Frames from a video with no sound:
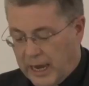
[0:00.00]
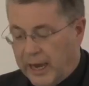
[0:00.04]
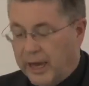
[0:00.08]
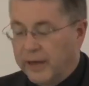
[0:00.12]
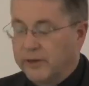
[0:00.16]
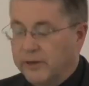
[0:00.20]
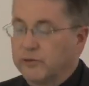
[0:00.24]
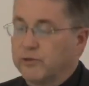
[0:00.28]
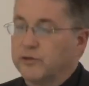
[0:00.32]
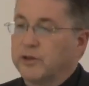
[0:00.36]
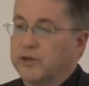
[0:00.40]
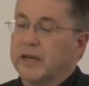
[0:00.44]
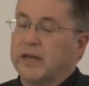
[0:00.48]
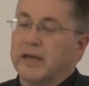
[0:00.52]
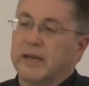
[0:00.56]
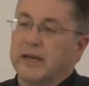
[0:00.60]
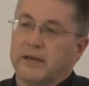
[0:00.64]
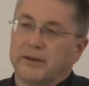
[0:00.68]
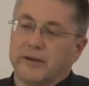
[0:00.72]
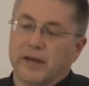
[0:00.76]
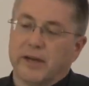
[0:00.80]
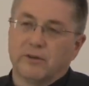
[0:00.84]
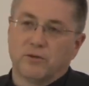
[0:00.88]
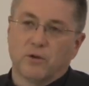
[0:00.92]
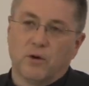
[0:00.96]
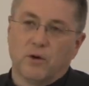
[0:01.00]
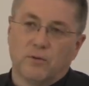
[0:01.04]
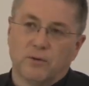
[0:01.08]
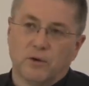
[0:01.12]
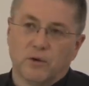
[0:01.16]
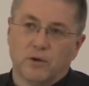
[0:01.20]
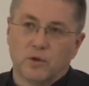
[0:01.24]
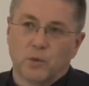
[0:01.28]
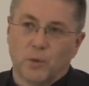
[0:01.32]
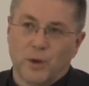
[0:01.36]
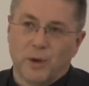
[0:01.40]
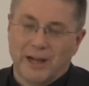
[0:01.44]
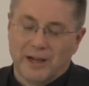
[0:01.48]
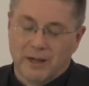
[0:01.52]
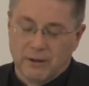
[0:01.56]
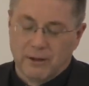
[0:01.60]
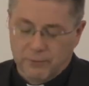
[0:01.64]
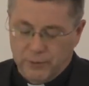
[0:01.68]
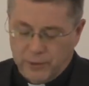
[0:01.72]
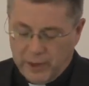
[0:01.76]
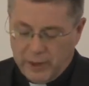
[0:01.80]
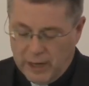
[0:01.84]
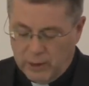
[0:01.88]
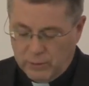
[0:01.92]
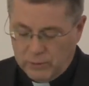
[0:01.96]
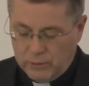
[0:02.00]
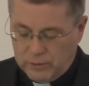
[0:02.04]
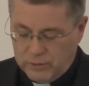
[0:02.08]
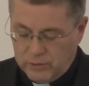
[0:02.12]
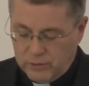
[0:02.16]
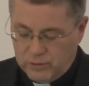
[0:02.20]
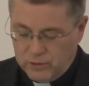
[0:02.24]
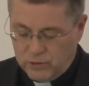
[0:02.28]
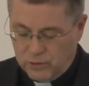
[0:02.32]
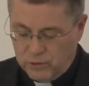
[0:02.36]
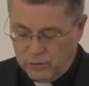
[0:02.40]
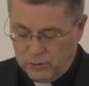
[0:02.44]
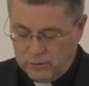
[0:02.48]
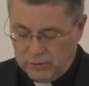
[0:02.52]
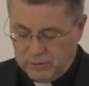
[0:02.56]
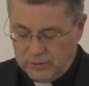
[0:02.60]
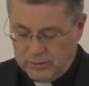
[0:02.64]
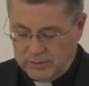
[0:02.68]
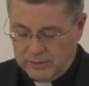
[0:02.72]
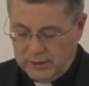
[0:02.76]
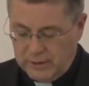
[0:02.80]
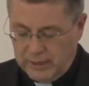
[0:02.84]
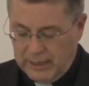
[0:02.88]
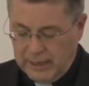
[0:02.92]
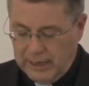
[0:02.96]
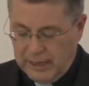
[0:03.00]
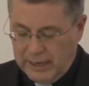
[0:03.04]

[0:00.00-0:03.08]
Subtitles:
And today it has over 12,000 students.